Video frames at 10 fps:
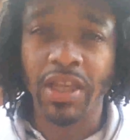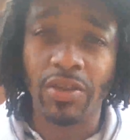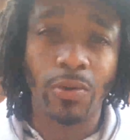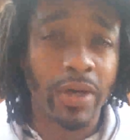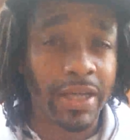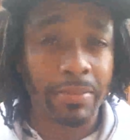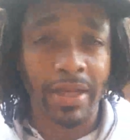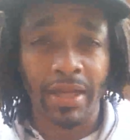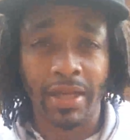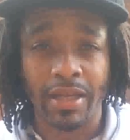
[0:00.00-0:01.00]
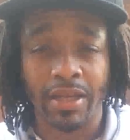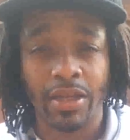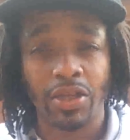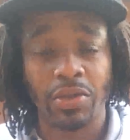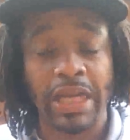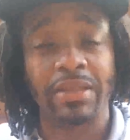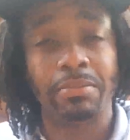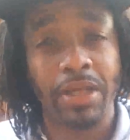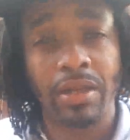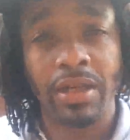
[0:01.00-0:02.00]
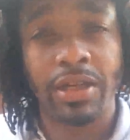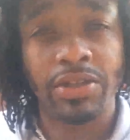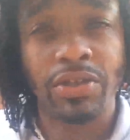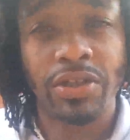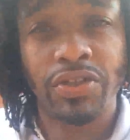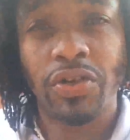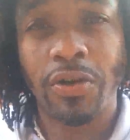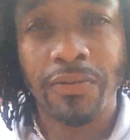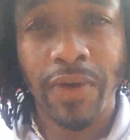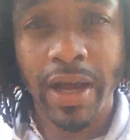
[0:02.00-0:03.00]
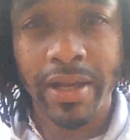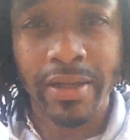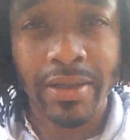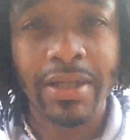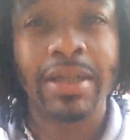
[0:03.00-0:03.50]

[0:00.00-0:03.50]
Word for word: Either way, man, you have the ability to control fire.